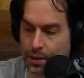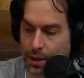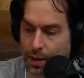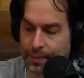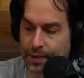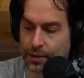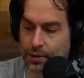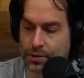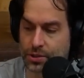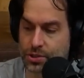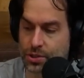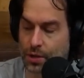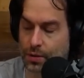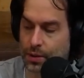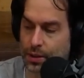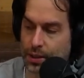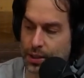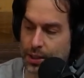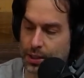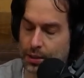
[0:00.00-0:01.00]
I'm going to look so
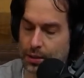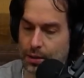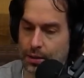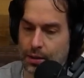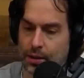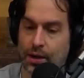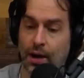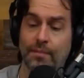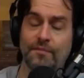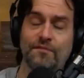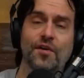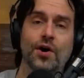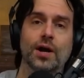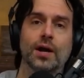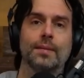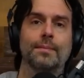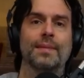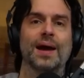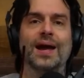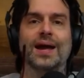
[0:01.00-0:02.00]
good. Come
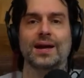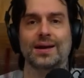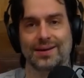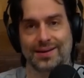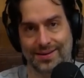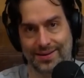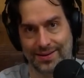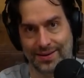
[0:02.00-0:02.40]
fucking May